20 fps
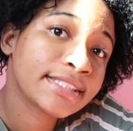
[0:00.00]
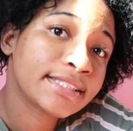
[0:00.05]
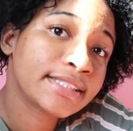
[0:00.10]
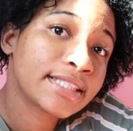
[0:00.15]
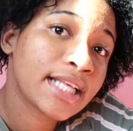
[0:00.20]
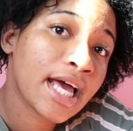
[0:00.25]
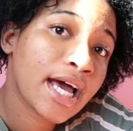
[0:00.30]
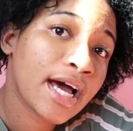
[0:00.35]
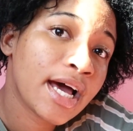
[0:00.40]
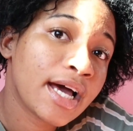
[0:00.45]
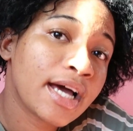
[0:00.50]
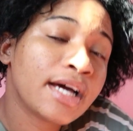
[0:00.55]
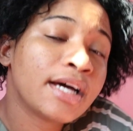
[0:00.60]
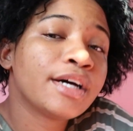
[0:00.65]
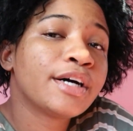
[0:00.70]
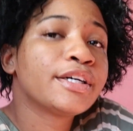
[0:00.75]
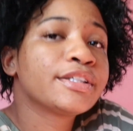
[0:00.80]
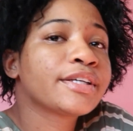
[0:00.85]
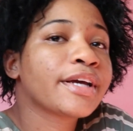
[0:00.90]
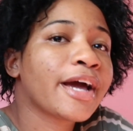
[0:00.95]

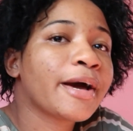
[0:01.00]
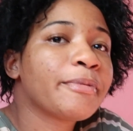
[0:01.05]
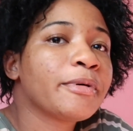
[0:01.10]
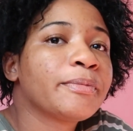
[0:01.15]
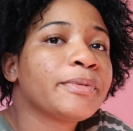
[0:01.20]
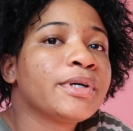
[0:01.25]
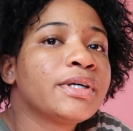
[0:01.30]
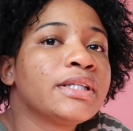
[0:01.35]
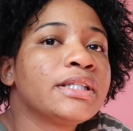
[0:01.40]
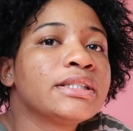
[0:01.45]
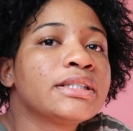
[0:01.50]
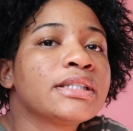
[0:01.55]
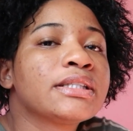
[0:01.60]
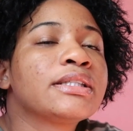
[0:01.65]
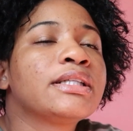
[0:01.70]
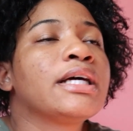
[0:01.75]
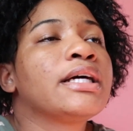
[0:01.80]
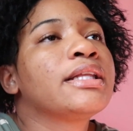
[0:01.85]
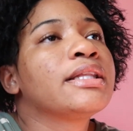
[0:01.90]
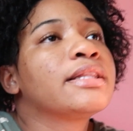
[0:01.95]
so yeah people this
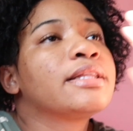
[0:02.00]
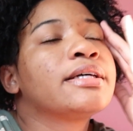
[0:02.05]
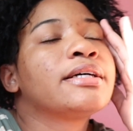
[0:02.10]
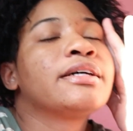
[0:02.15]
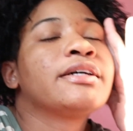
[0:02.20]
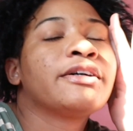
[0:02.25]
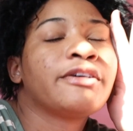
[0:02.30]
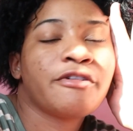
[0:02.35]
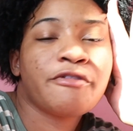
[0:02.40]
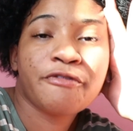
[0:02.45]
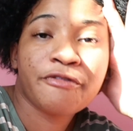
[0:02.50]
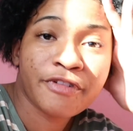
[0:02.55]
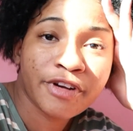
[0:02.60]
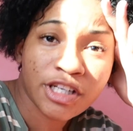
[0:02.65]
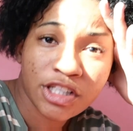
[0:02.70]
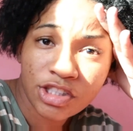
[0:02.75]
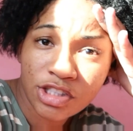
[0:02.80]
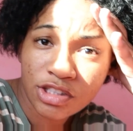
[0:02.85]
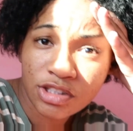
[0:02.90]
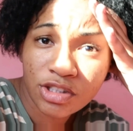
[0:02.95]
is like the
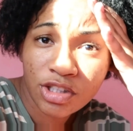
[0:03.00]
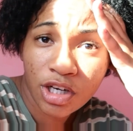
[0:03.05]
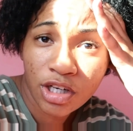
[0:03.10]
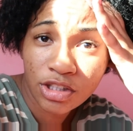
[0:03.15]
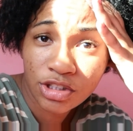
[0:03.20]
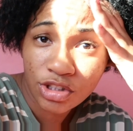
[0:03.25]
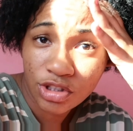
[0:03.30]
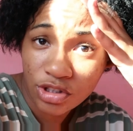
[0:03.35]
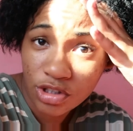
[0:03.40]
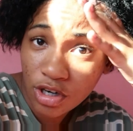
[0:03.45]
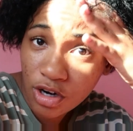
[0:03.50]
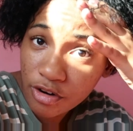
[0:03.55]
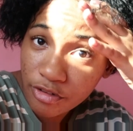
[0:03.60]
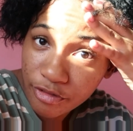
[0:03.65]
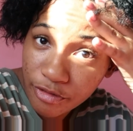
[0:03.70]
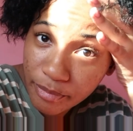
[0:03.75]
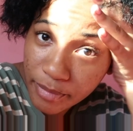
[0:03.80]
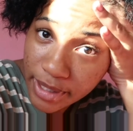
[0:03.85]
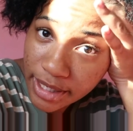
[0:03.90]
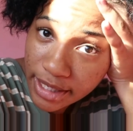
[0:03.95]
finishing touch
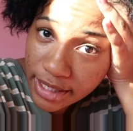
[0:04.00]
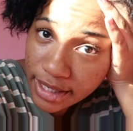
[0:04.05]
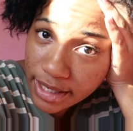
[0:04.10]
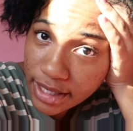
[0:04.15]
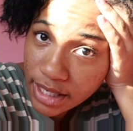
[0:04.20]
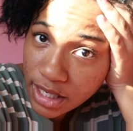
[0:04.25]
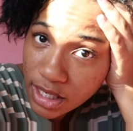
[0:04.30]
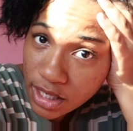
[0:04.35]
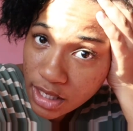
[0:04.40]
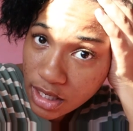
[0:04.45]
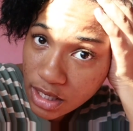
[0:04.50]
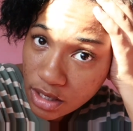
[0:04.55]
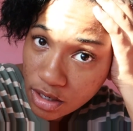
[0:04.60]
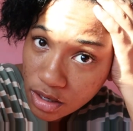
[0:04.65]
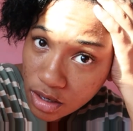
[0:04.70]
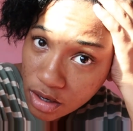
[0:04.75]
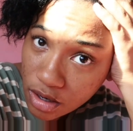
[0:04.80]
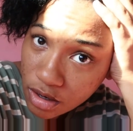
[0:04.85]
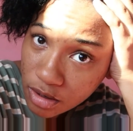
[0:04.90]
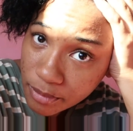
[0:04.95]
of my
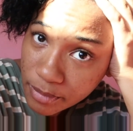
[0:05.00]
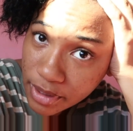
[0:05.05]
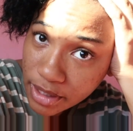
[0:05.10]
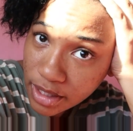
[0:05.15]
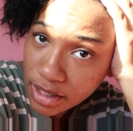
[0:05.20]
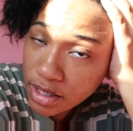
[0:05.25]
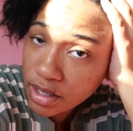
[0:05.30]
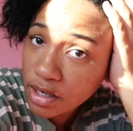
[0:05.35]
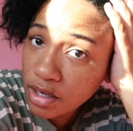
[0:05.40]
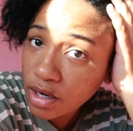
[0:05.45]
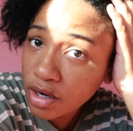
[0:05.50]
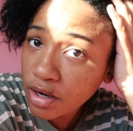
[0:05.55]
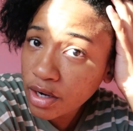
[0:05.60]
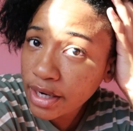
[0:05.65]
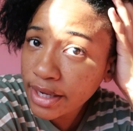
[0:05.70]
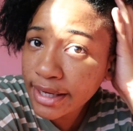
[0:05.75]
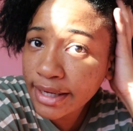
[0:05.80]
hair how my hair